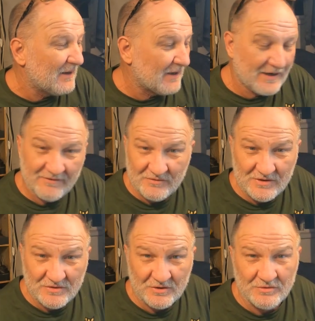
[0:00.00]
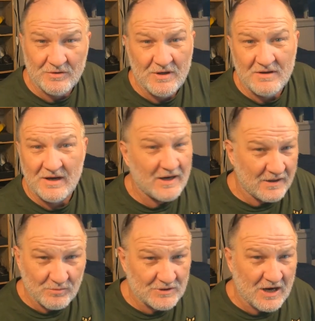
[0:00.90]
And after the surgery, the headache
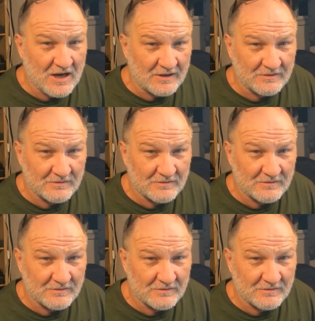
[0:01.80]
was gone.